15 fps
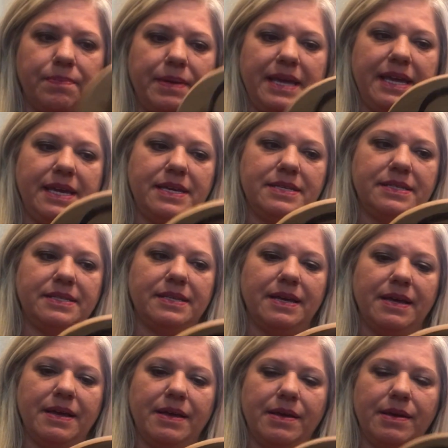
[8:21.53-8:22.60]
a piece.
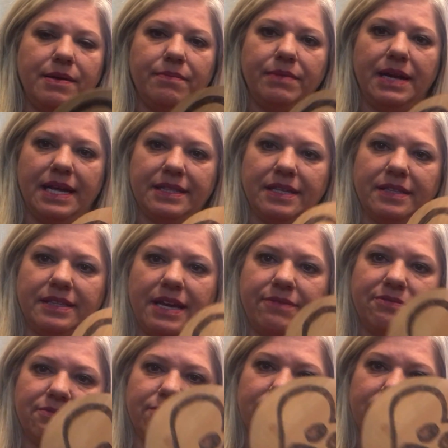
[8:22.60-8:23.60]
But I thought they were